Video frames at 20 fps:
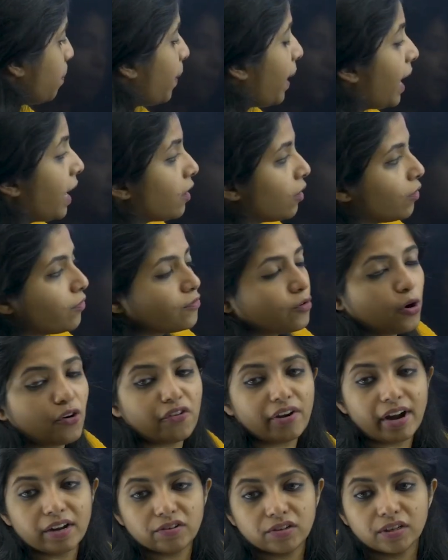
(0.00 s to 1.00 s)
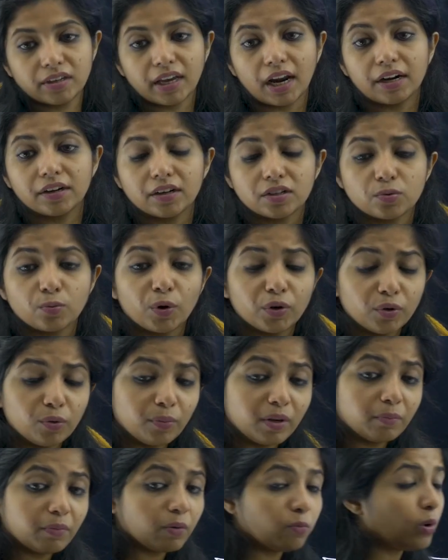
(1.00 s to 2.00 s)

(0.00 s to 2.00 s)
pair of contrasting characters. What do you mean